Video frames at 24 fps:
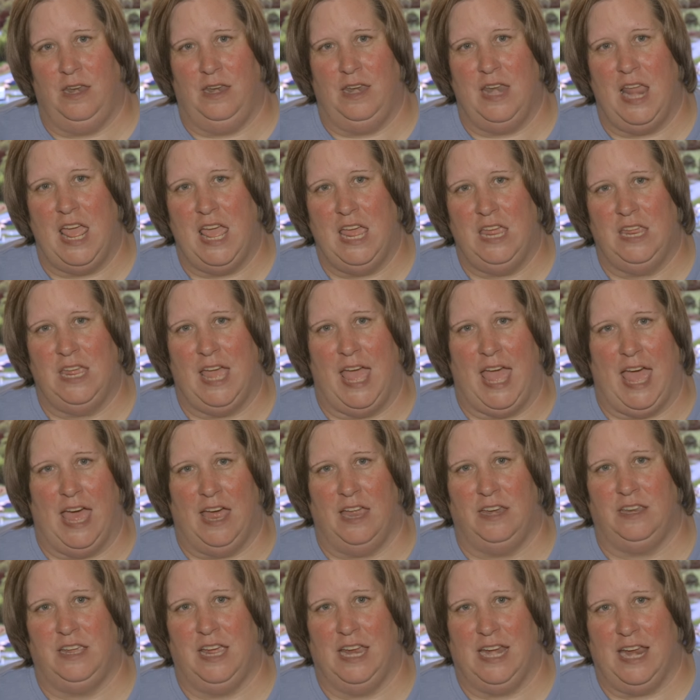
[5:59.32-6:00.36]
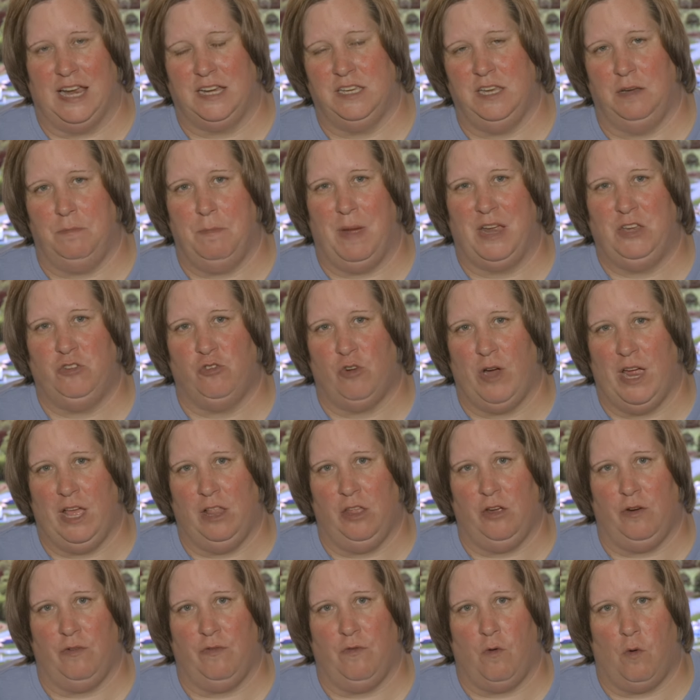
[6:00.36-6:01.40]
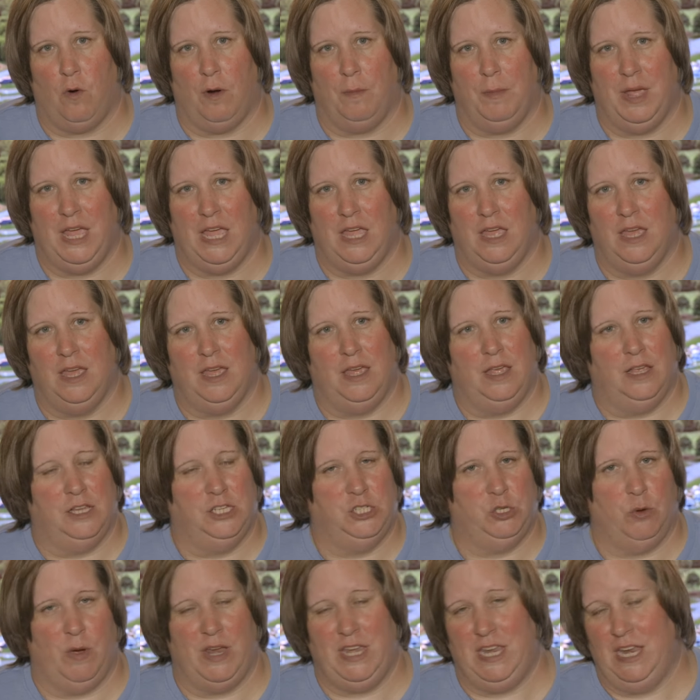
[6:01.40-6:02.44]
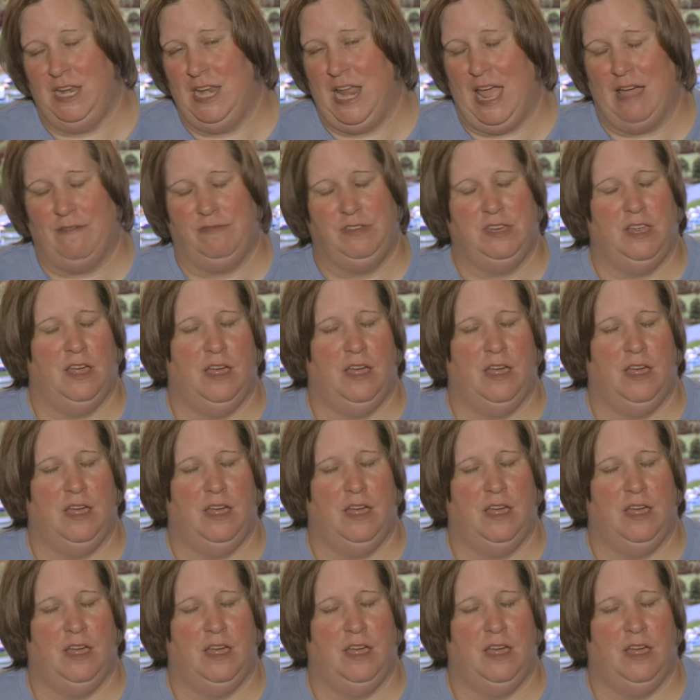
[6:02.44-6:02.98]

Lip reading: Nate, had connected my trailer for me. So I didn't have